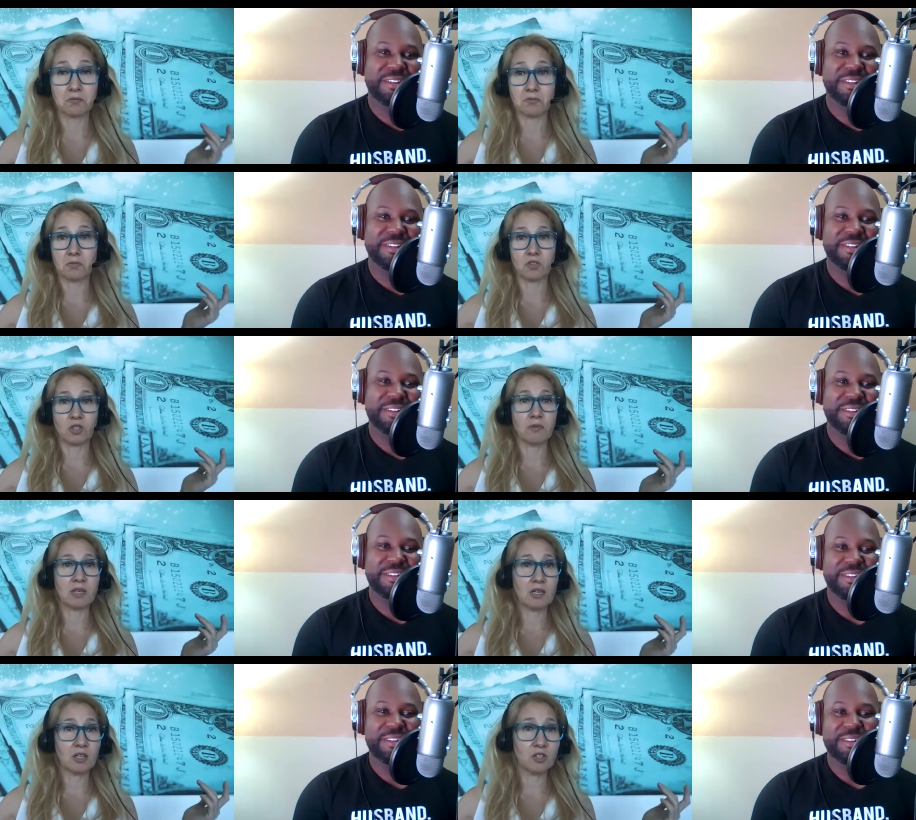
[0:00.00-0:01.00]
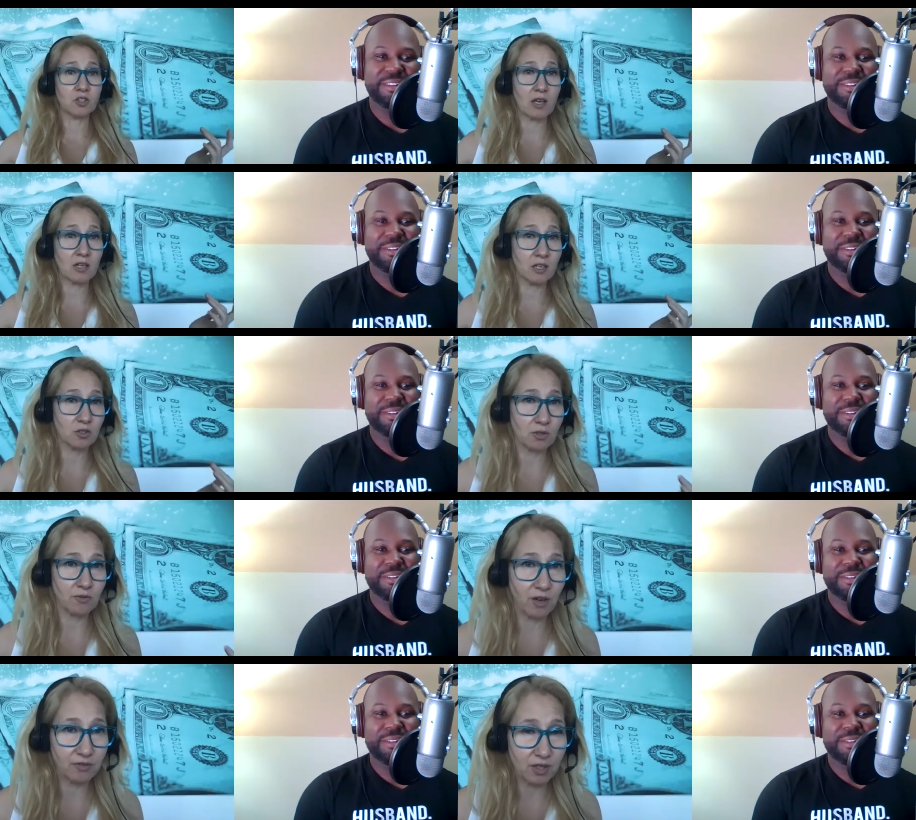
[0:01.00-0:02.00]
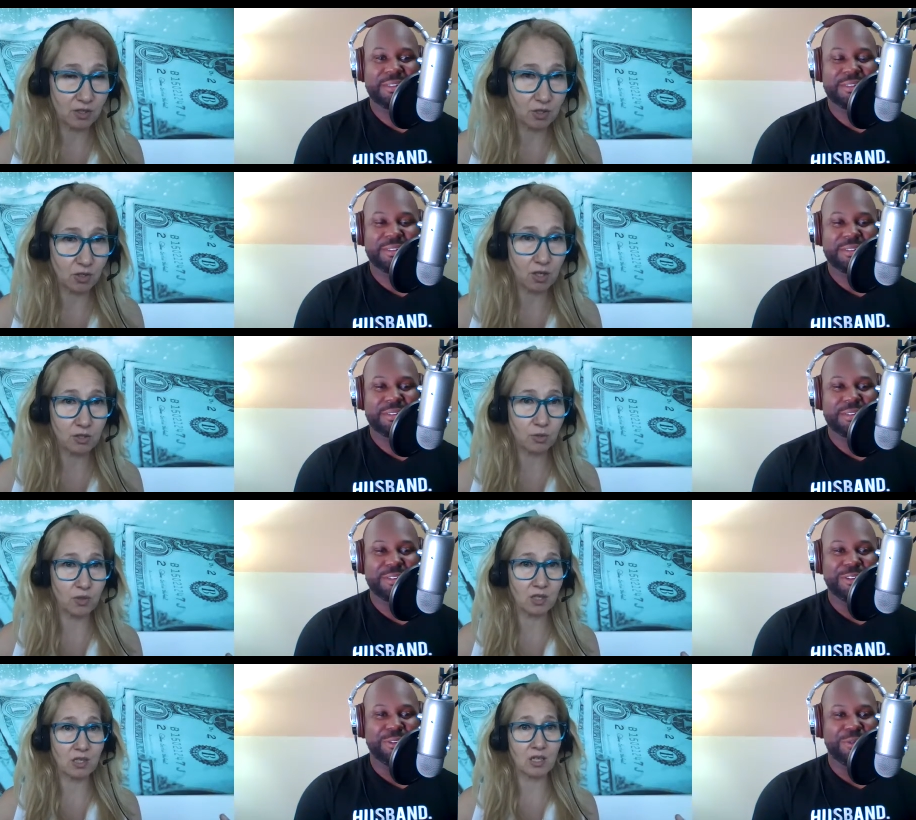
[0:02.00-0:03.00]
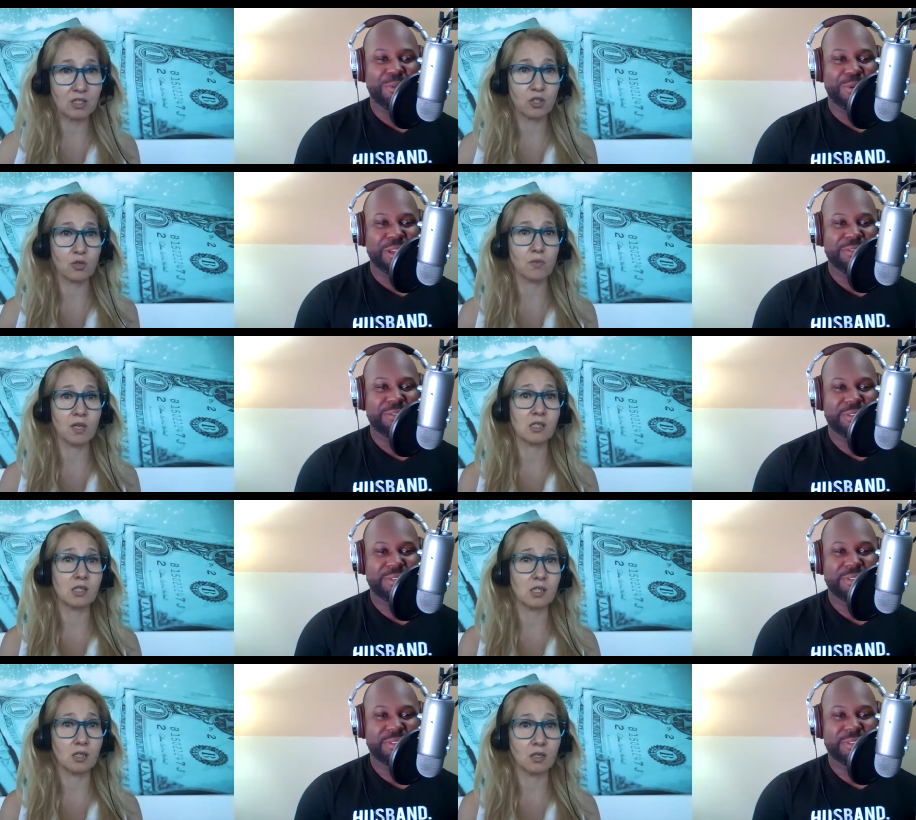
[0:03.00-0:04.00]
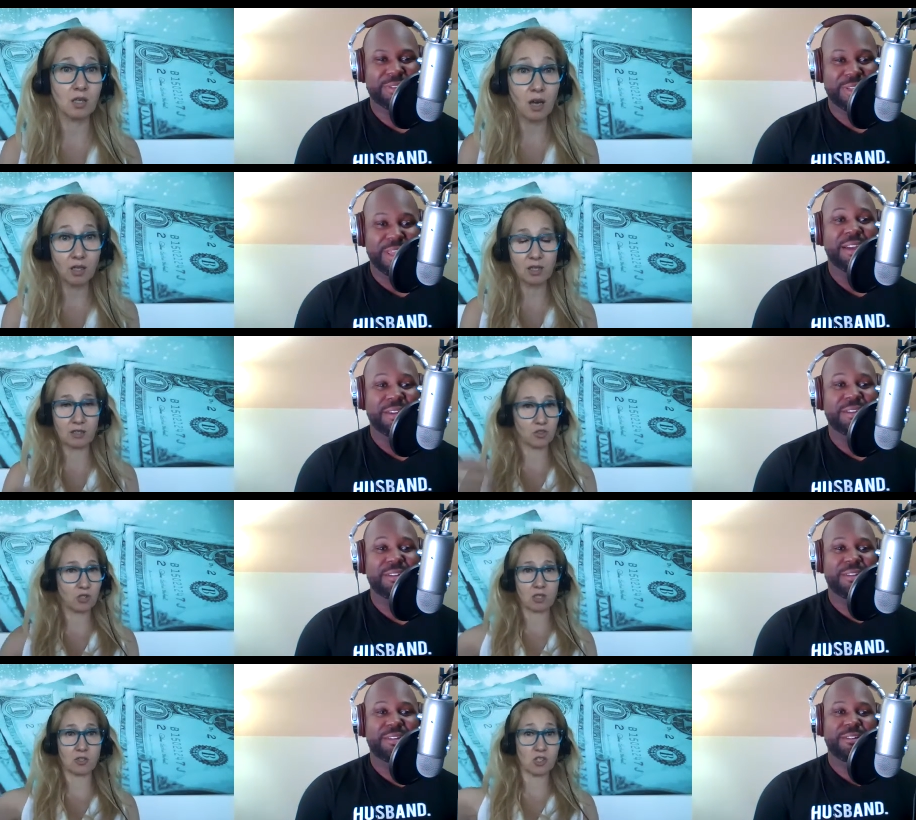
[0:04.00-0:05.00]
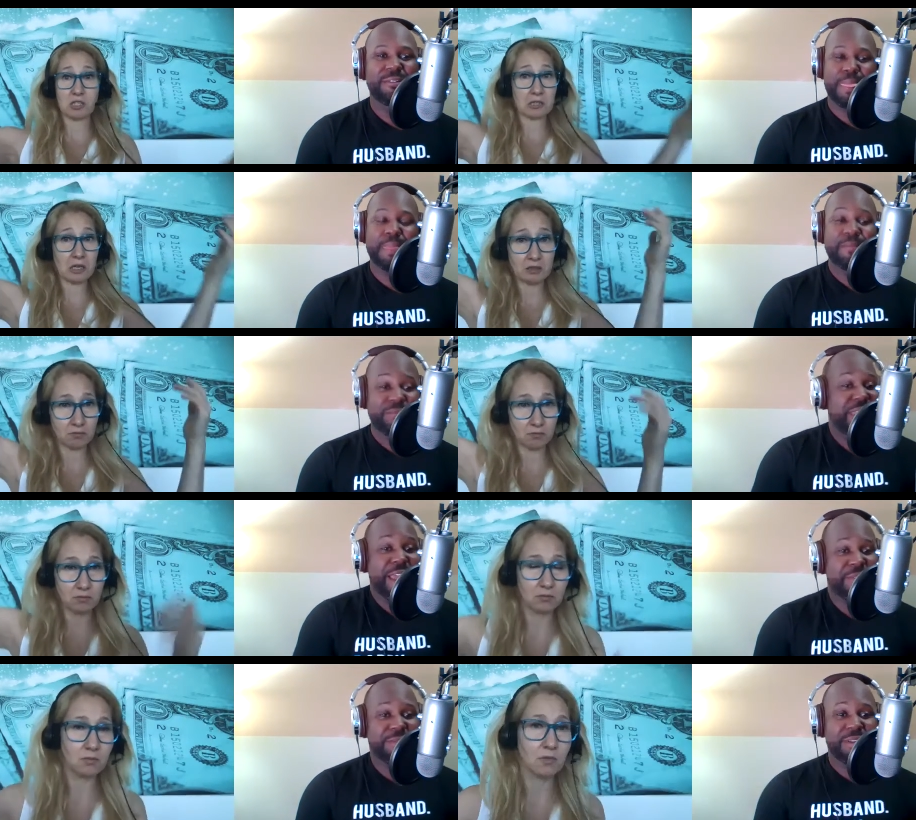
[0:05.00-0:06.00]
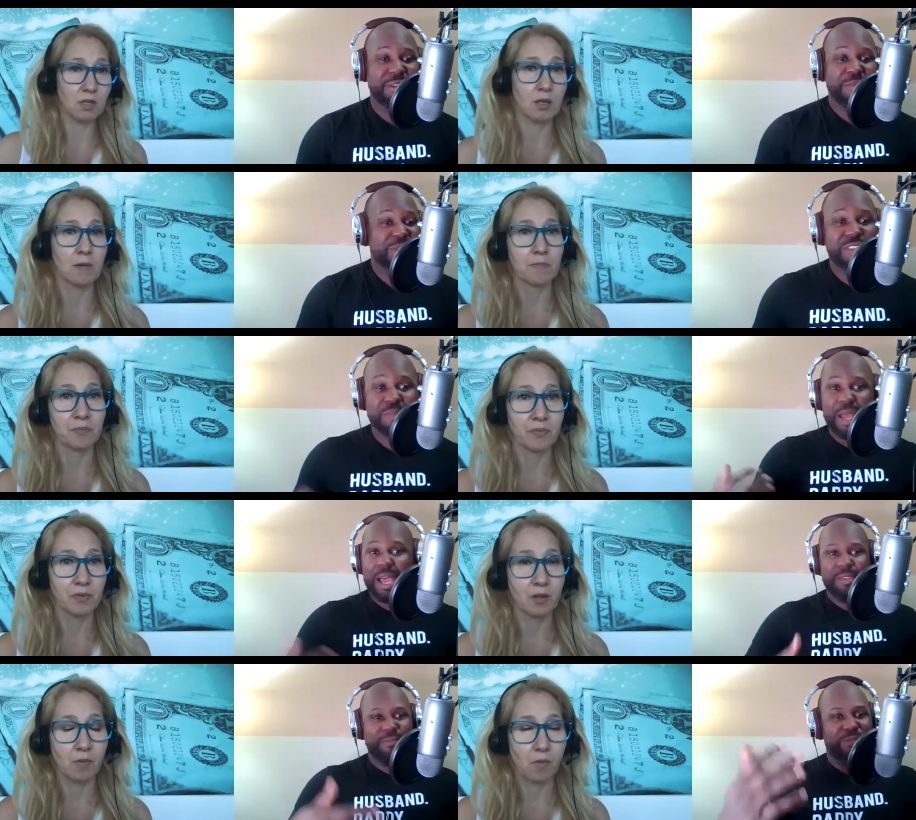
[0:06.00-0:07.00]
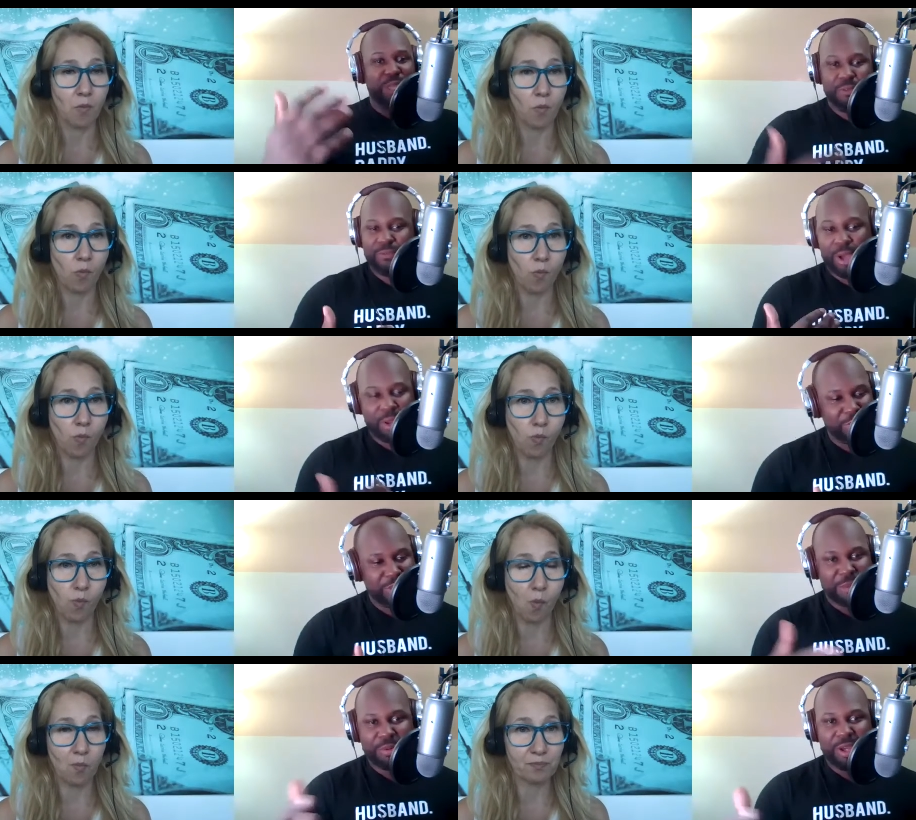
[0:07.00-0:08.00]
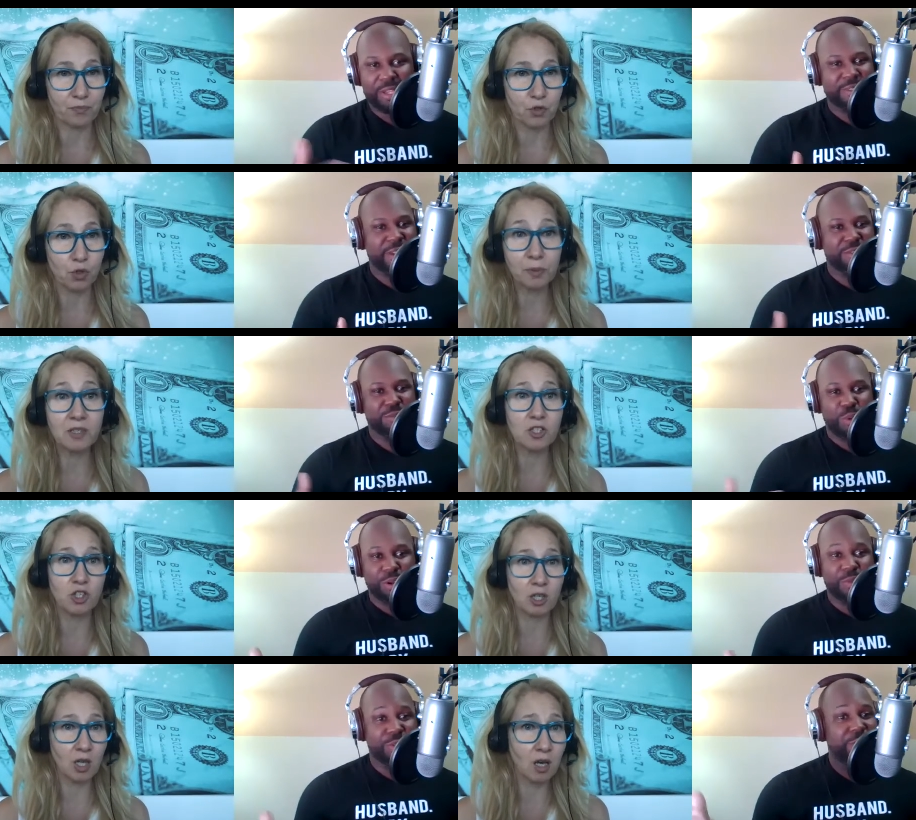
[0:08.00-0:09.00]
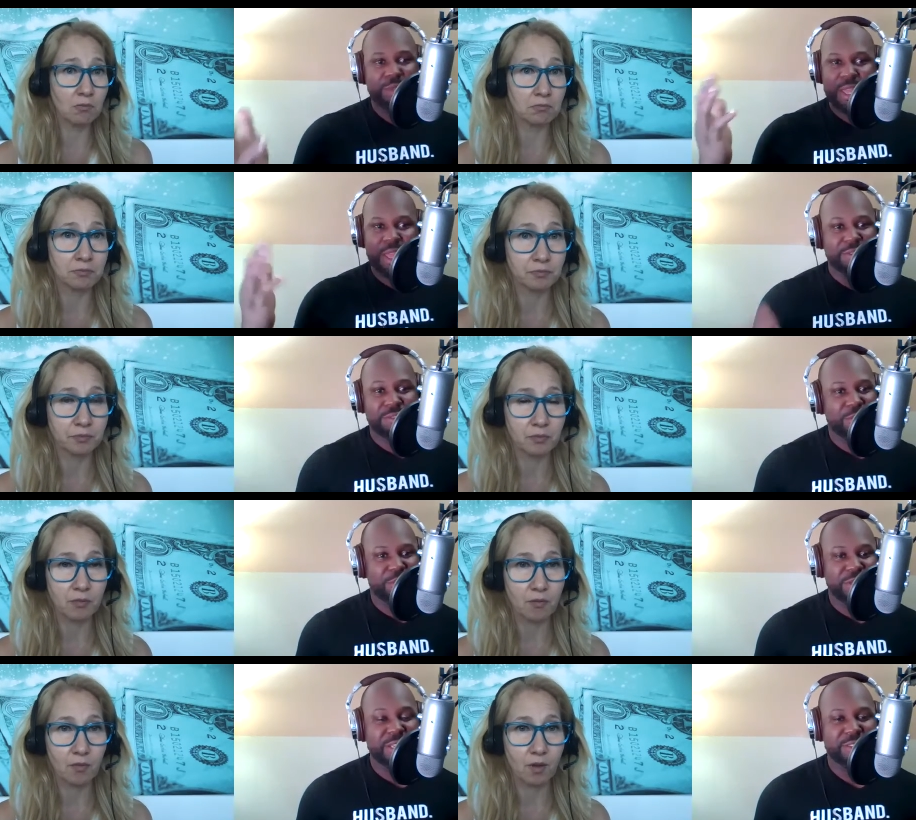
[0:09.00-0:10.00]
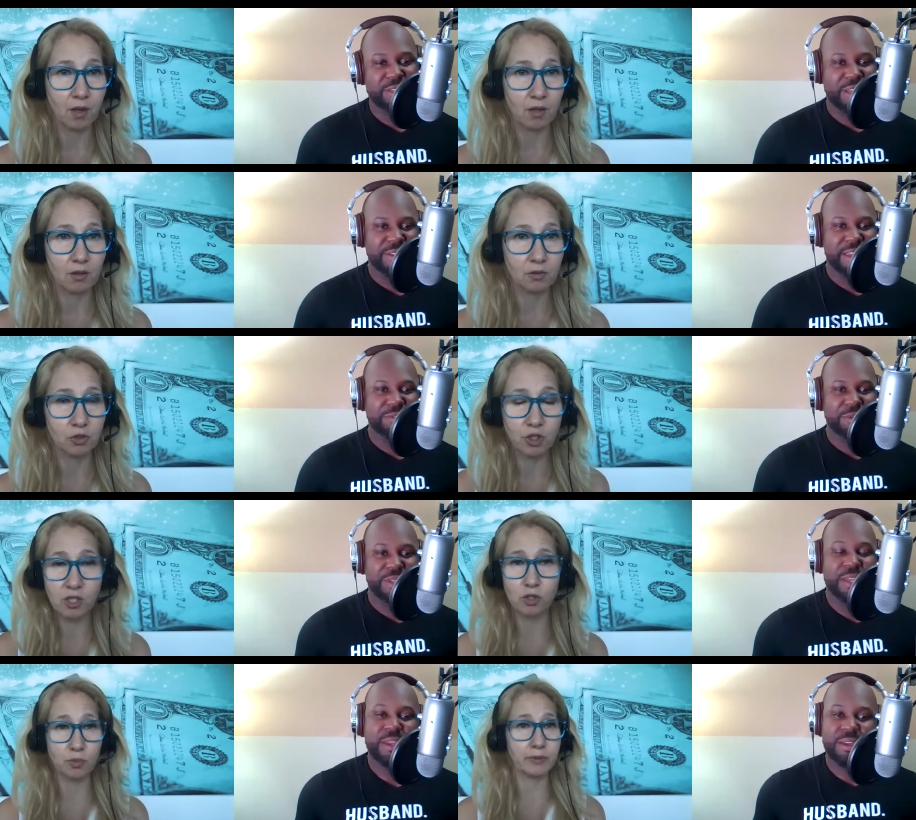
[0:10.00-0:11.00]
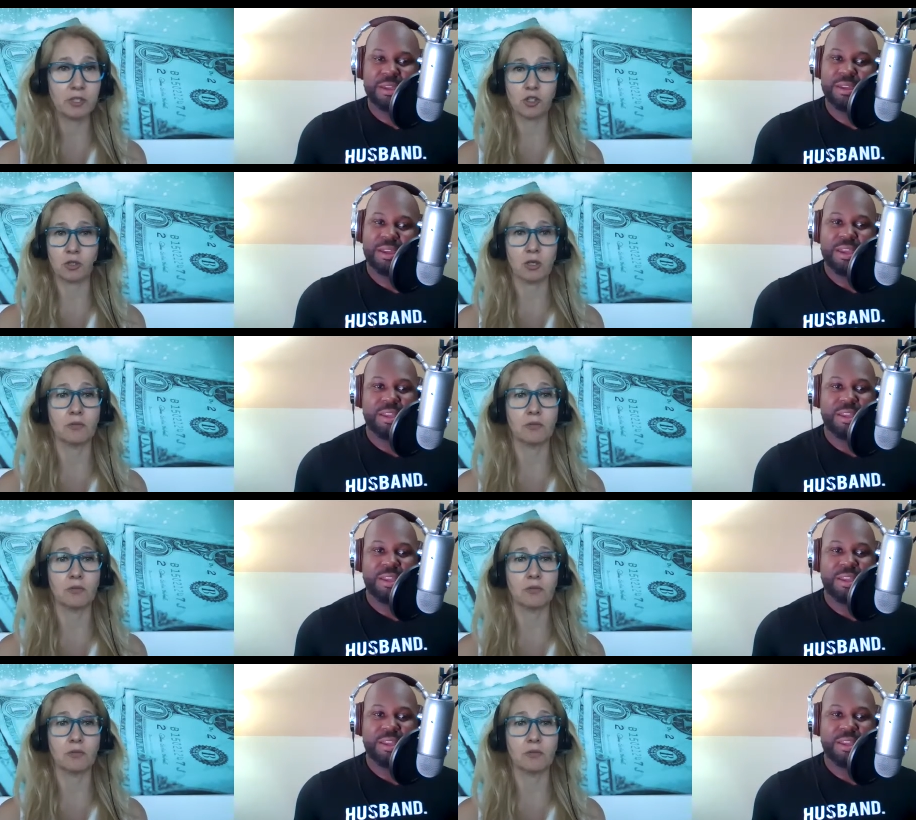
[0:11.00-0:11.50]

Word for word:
Speaker 1: she made $805,000 within Good the next grief. 2 months. Yeah, yeah, like just just like that.
Speaker 2: Yeah but just by you know following that process, super niching, yeah, you, yeah, super niche and, and that just sort of thing. super niching, yeah.